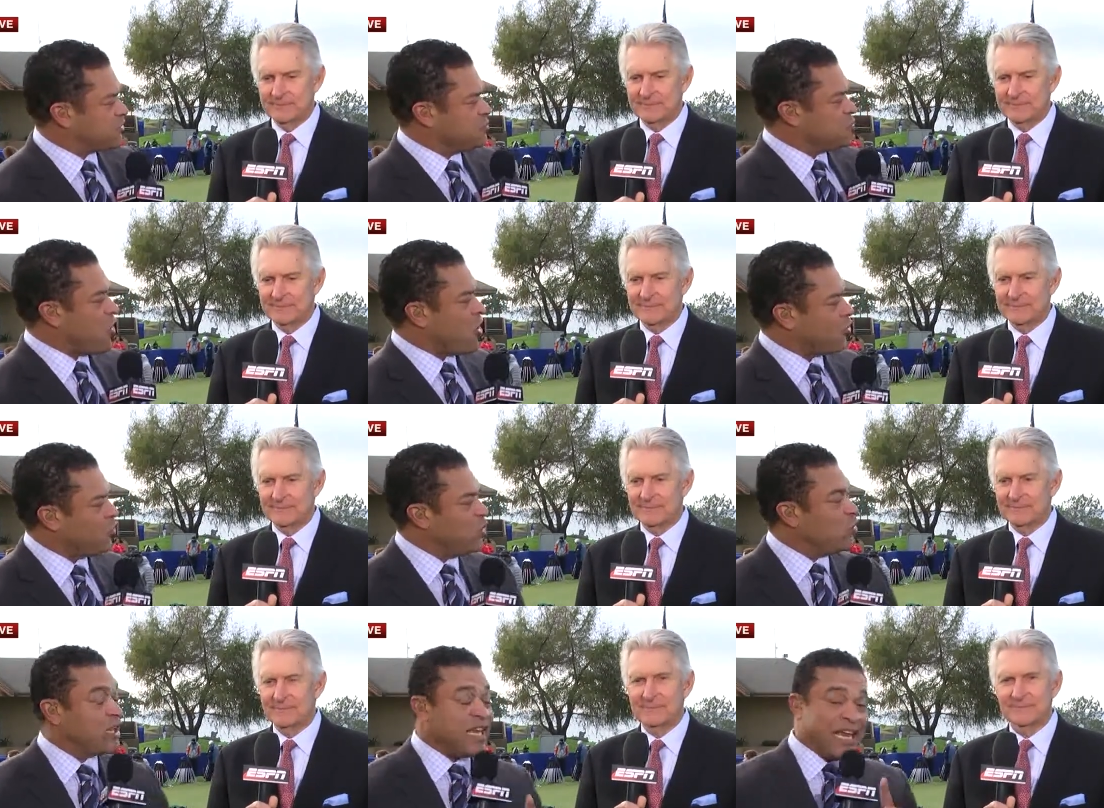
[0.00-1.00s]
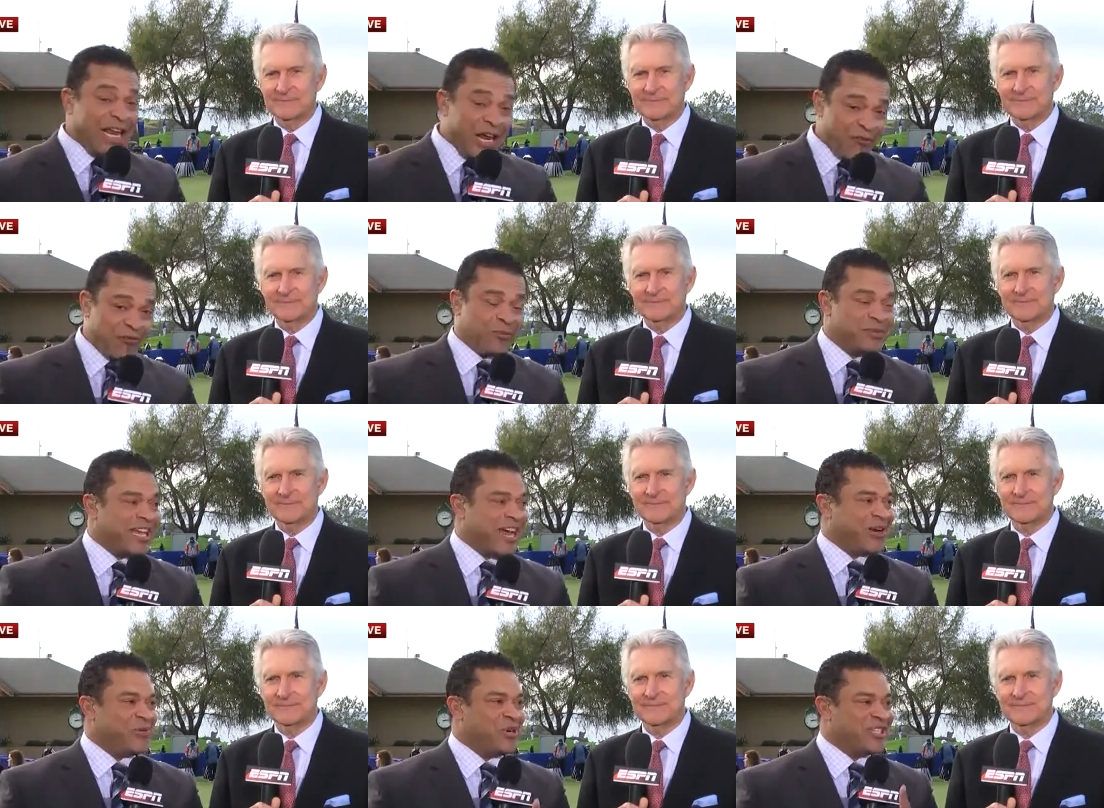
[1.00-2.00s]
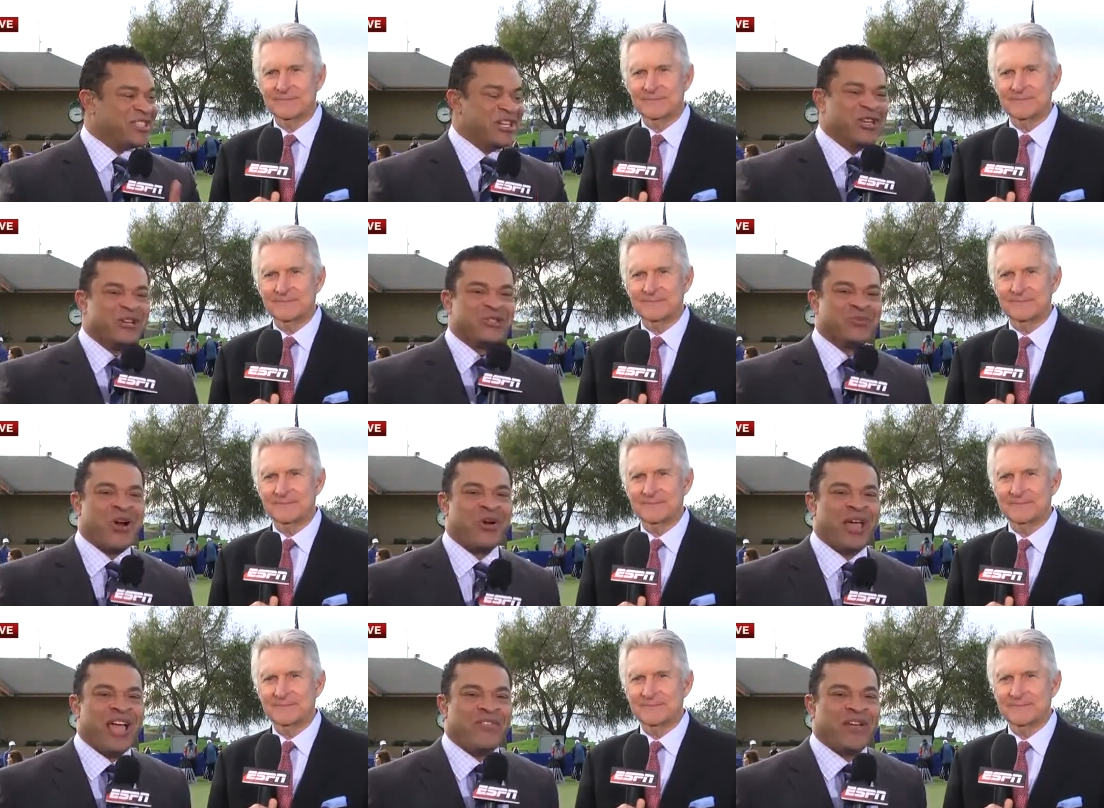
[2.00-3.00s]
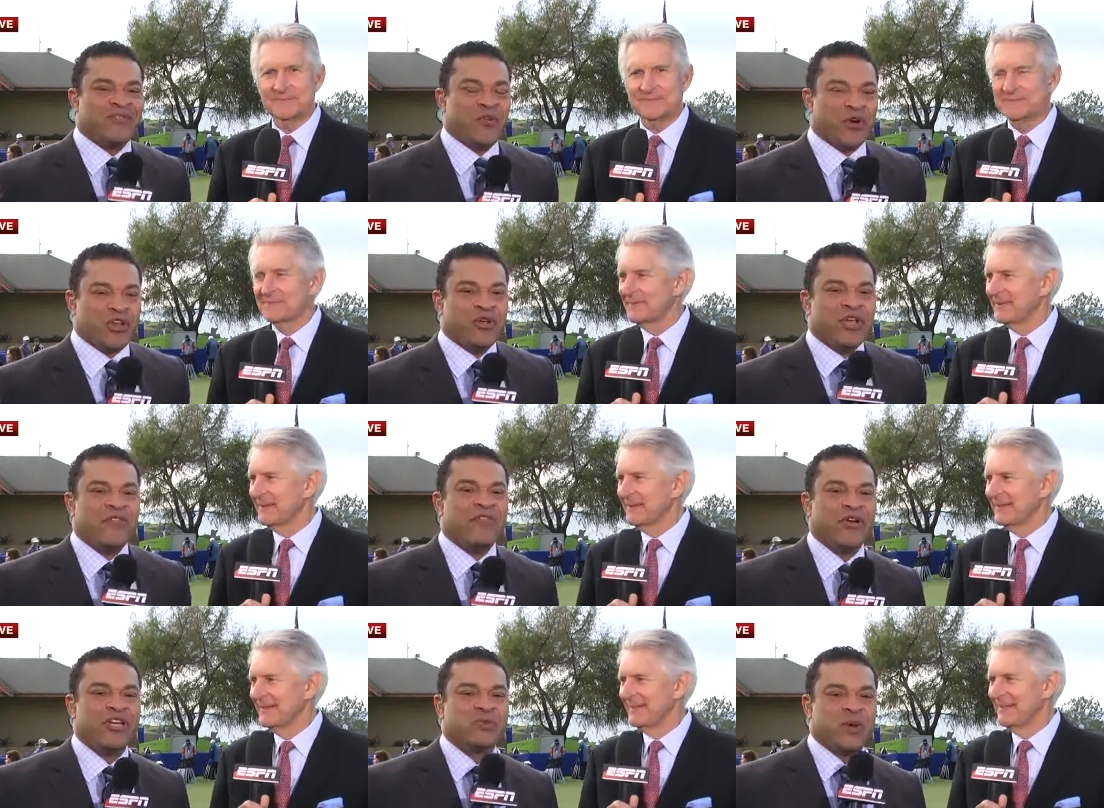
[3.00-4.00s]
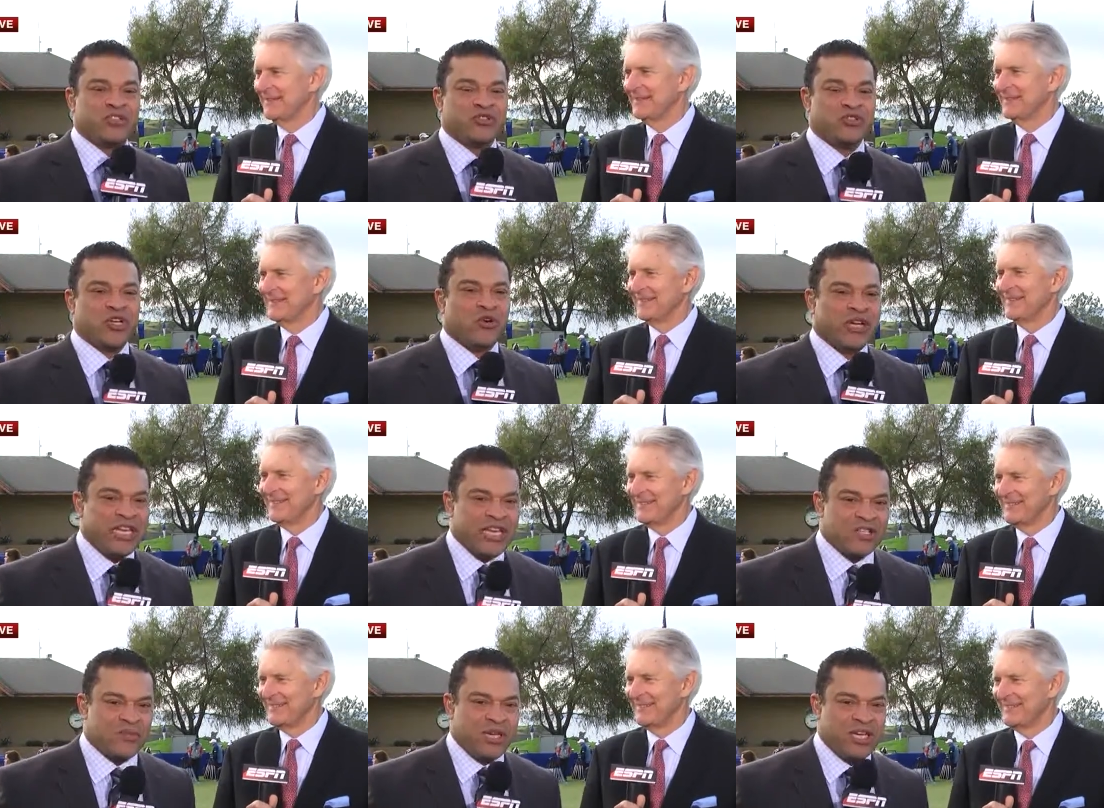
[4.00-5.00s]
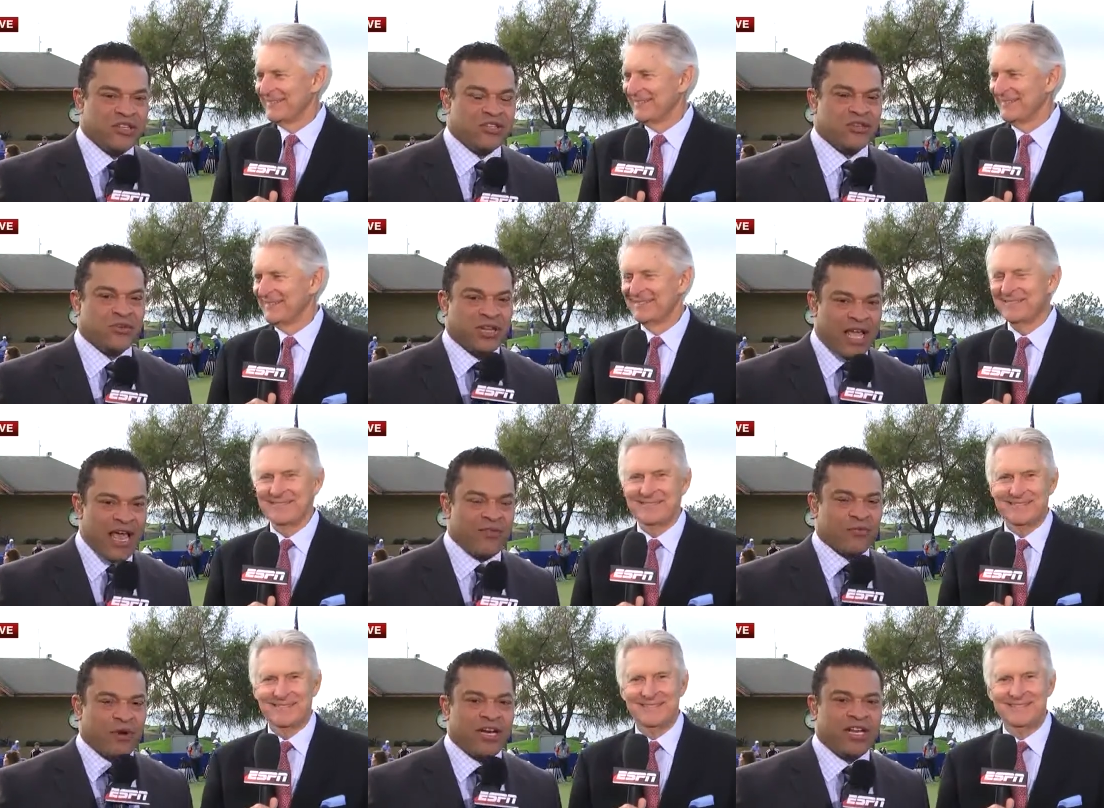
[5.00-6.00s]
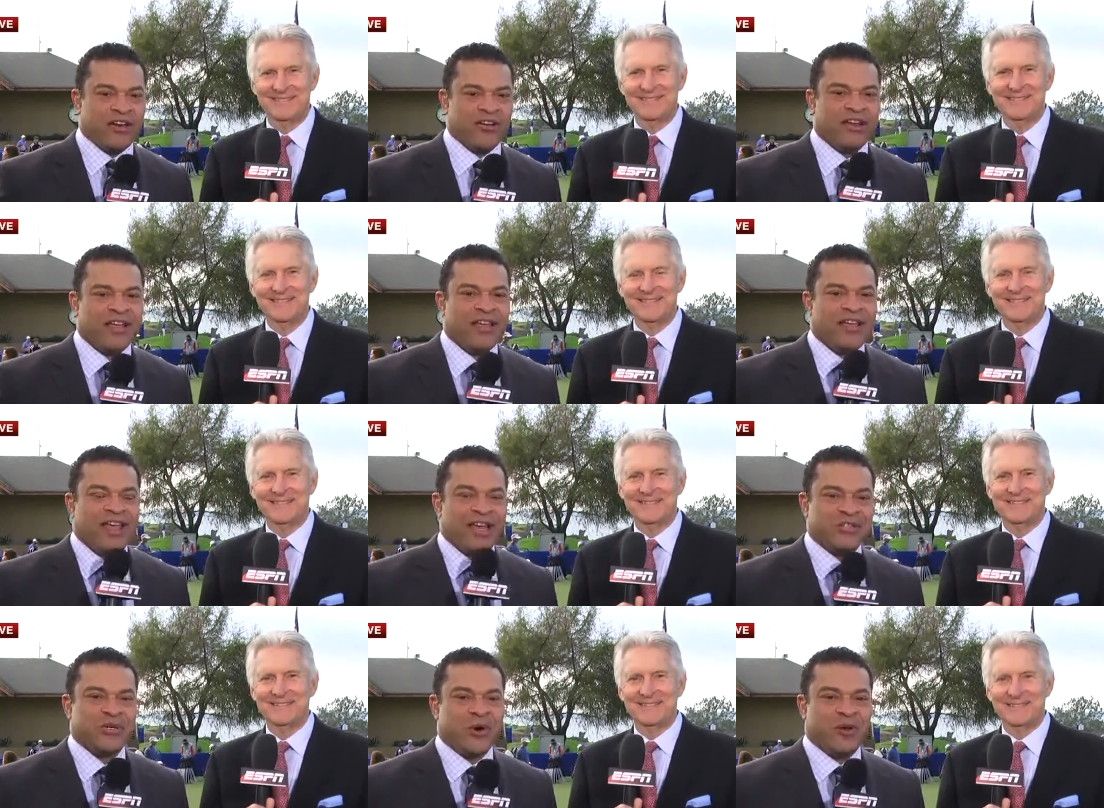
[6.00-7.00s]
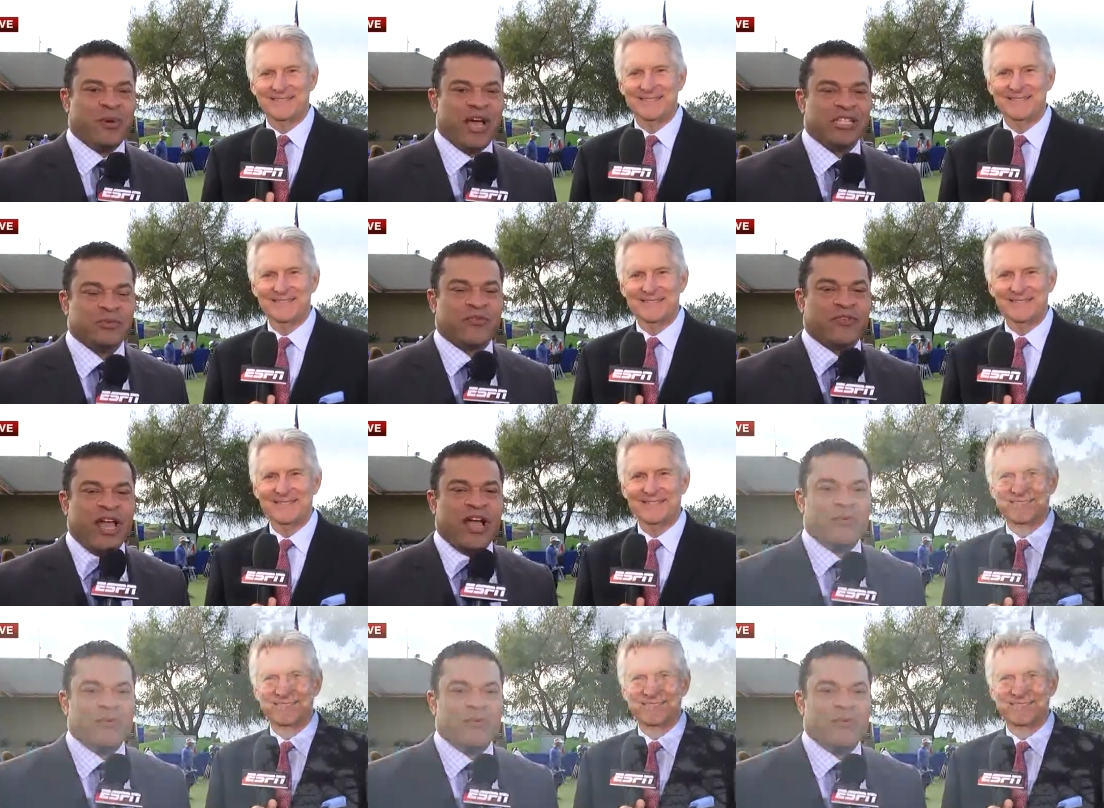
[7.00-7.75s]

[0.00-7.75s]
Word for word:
Speaker 1: tomorrow. We will hear from Tiger Woods tomorrow. We have that for you. Very special show on E S P N two live from right here at Torrey Pines. But for now,